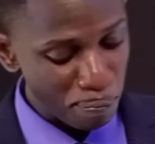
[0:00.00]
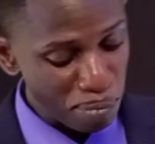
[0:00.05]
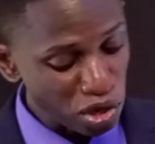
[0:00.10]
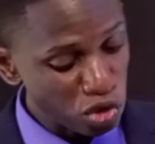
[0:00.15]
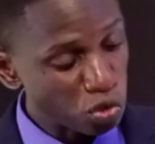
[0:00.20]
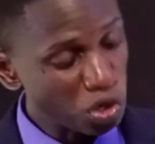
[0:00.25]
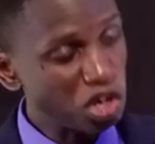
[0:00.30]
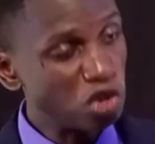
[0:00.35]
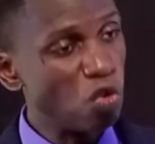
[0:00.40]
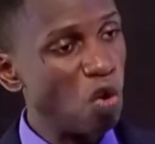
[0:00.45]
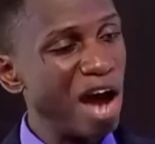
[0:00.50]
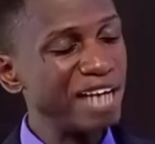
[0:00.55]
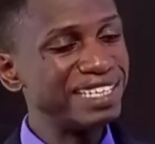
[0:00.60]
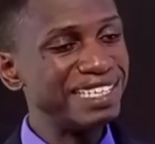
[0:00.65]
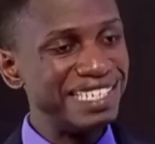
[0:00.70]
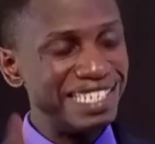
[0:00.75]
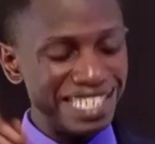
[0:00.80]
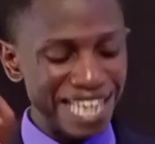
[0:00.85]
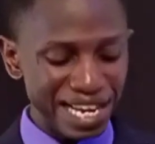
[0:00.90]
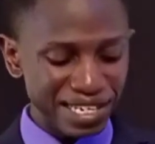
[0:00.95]
between
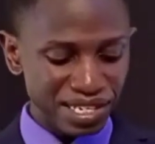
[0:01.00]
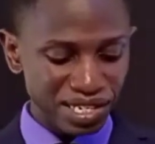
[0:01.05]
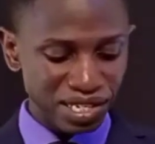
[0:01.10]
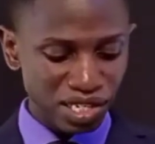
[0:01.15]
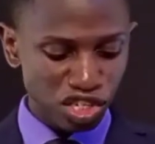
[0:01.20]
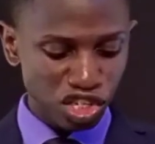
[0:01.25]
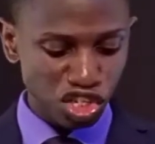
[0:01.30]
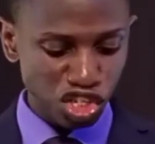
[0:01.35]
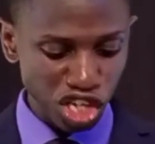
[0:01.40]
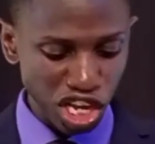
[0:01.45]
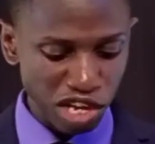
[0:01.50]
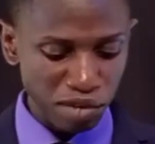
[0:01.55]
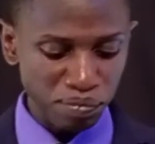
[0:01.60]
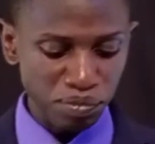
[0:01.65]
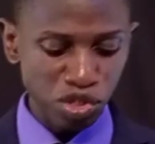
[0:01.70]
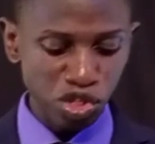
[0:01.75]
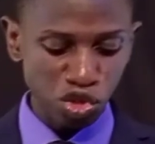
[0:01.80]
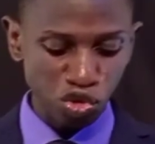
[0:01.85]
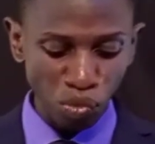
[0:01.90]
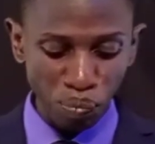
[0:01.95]
what just
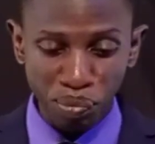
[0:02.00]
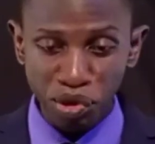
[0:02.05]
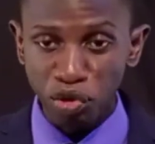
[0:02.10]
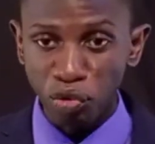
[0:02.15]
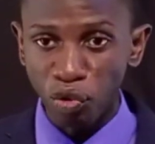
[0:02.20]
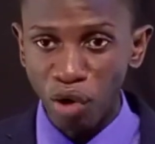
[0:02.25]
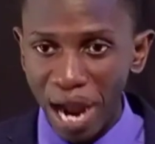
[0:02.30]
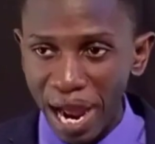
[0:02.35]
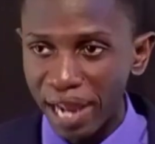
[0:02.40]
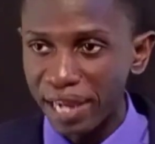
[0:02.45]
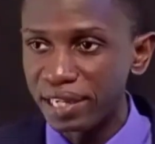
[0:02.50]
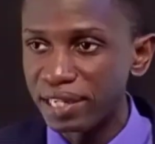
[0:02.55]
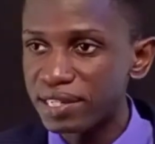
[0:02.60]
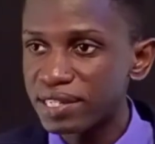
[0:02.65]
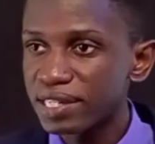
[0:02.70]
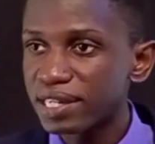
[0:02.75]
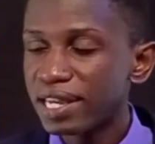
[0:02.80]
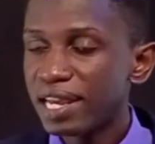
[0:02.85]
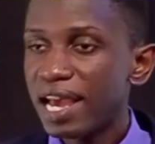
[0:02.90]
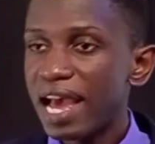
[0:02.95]
seems to be
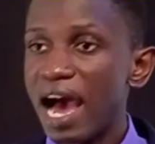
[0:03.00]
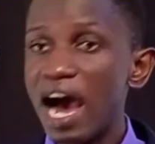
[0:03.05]
right